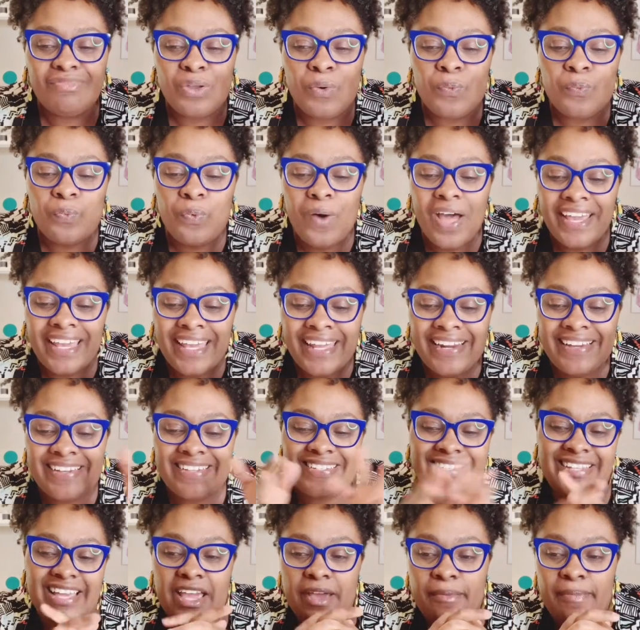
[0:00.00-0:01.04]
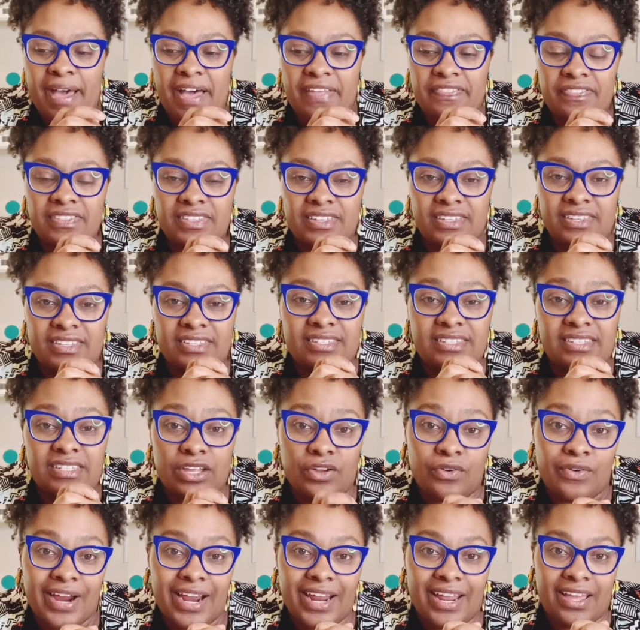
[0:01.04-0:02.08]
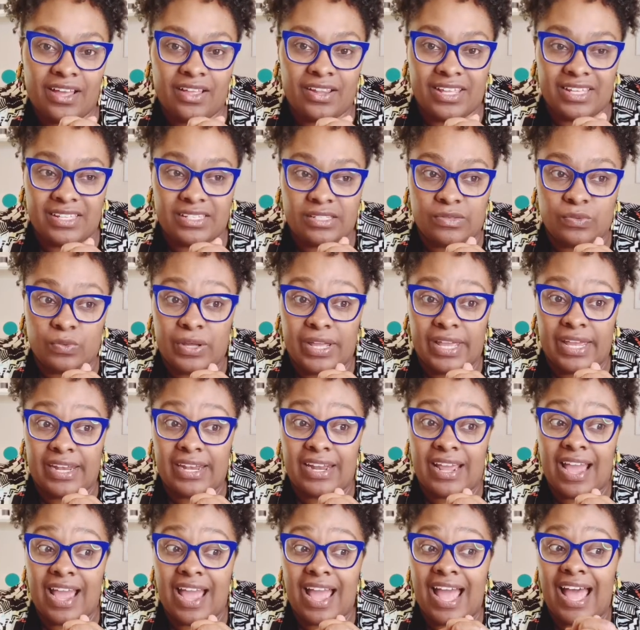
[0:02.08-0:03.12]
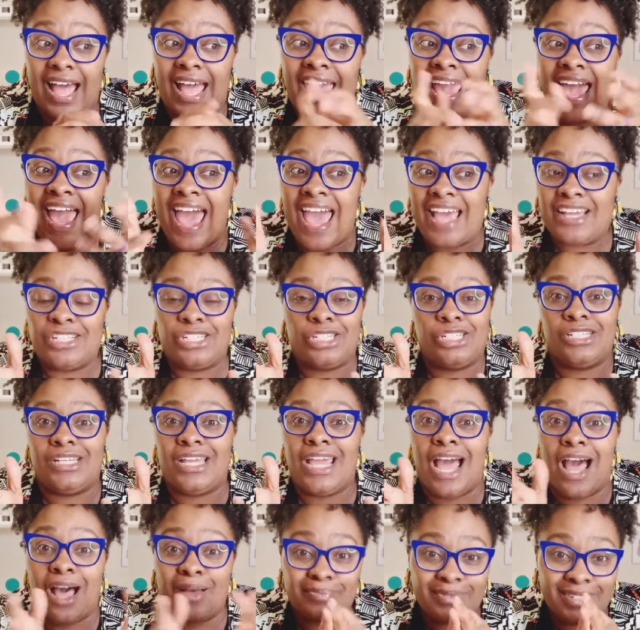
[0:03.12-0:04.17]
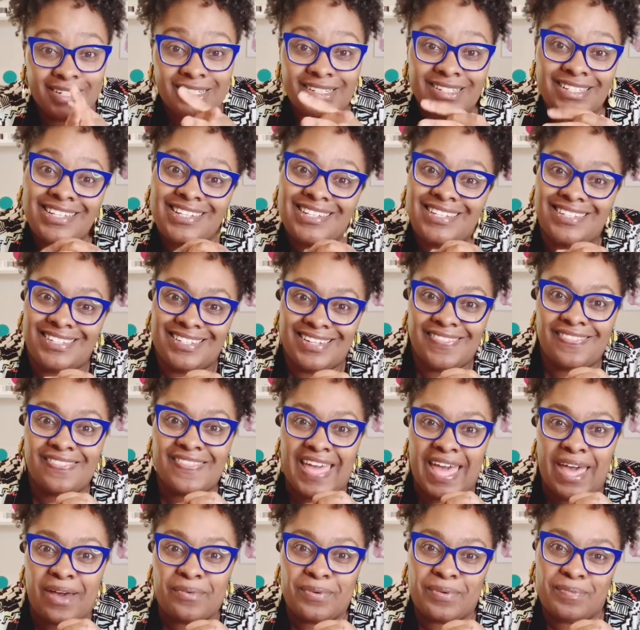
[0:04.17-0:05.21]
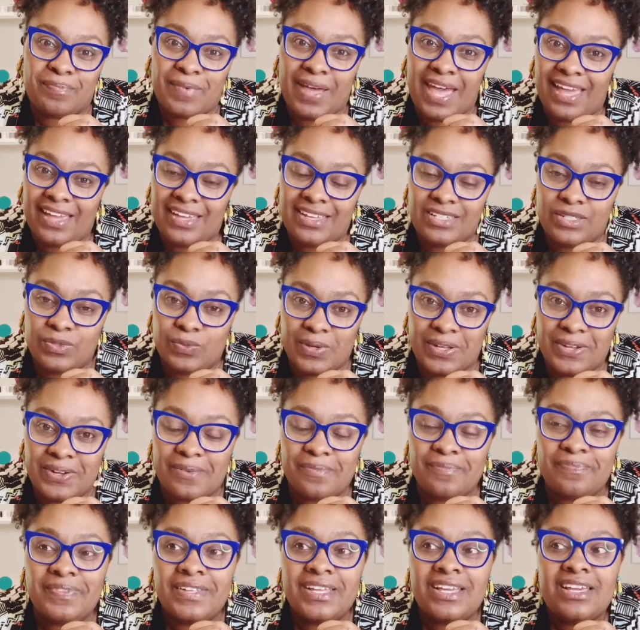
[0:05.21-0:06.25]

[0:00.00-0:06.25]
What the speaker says: what can I say about the Sailrite LS-1? I actually opted to send that one back as well.